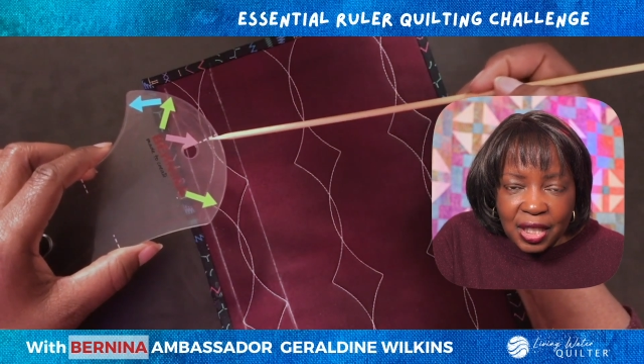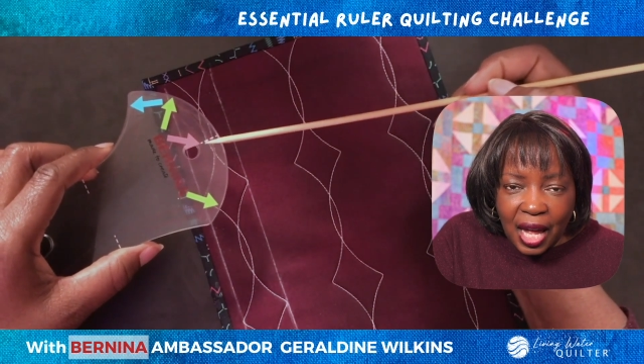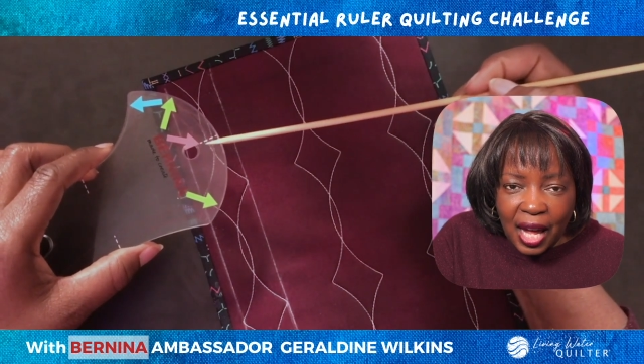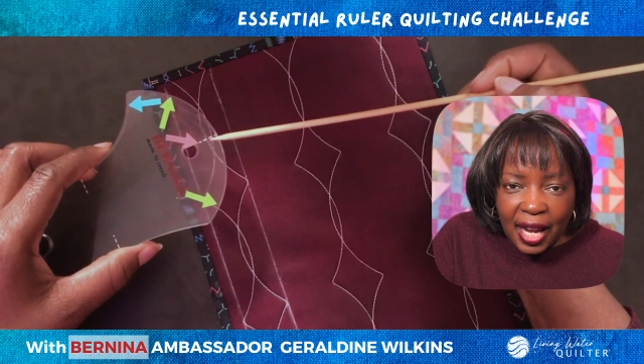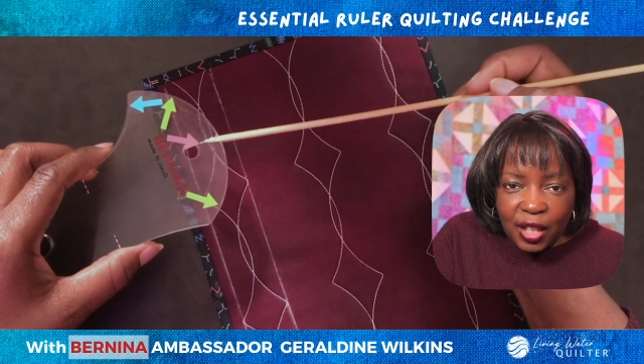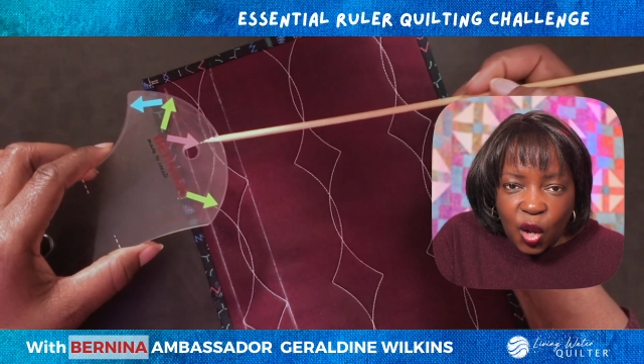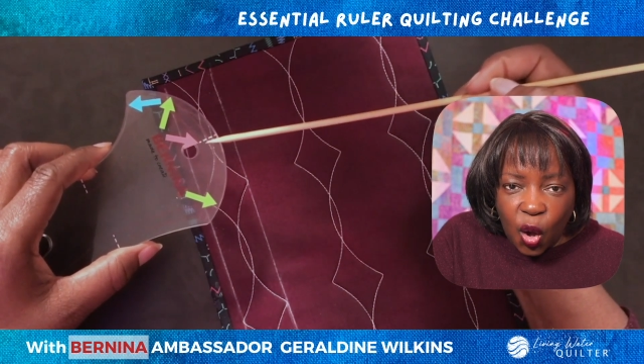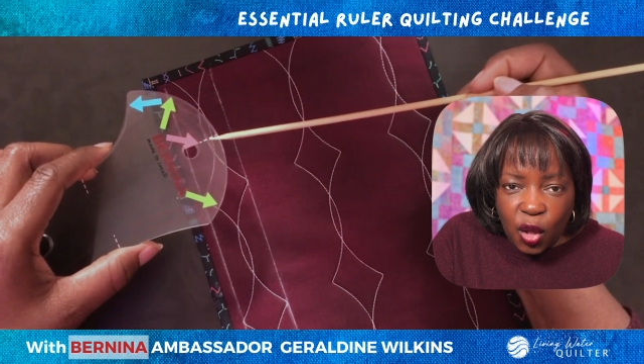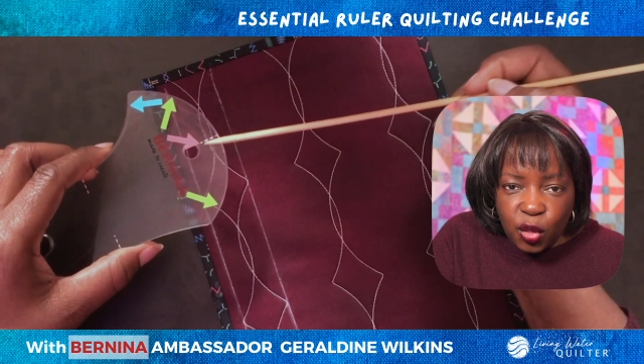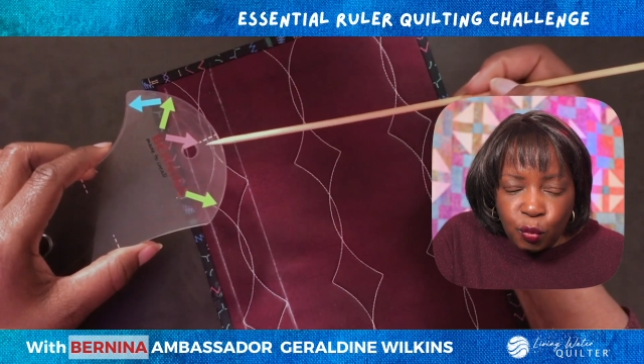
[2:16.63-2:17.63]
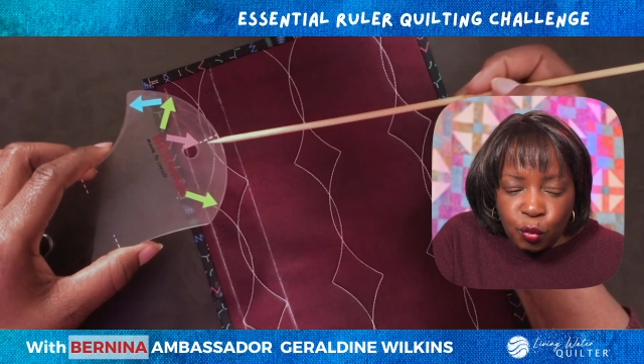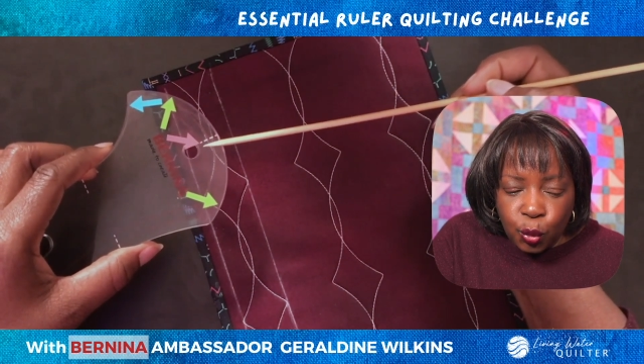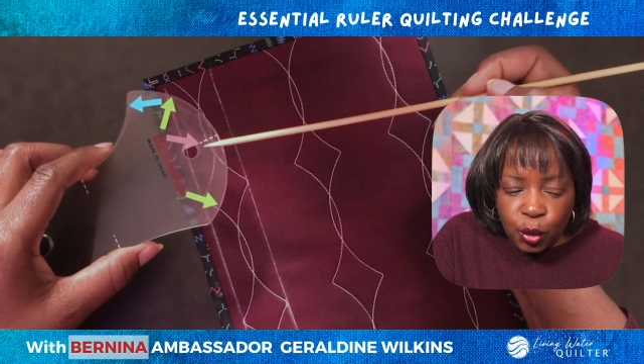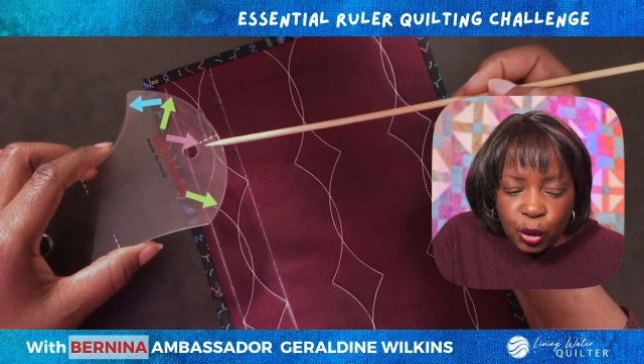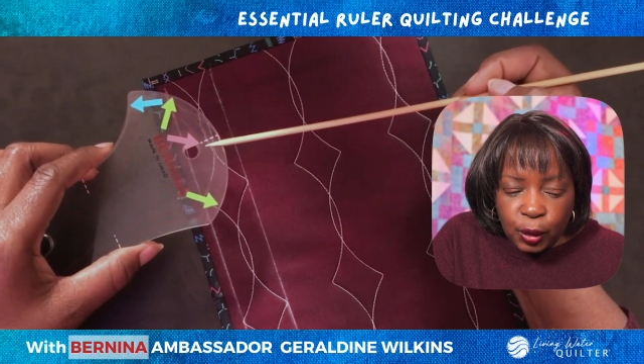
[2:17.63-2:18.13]
line on the
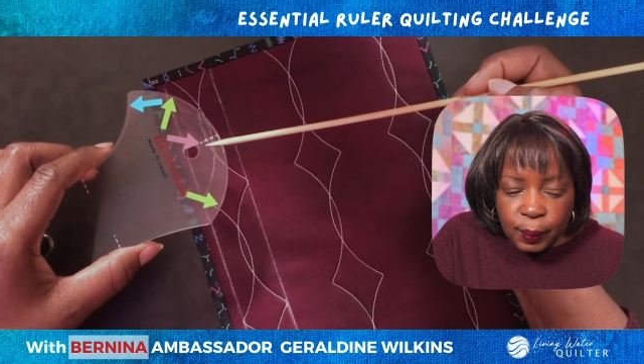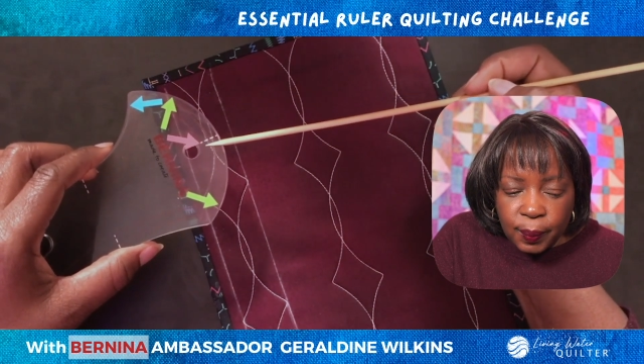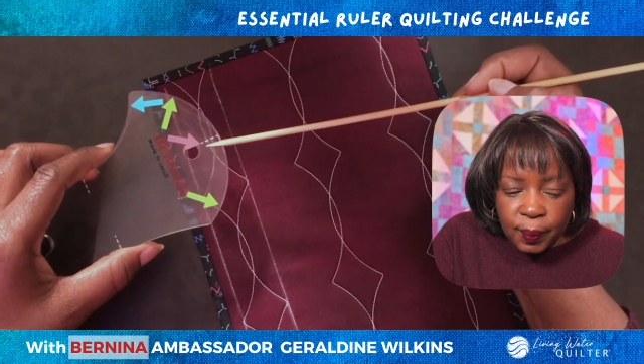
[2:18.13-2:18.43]
ruler.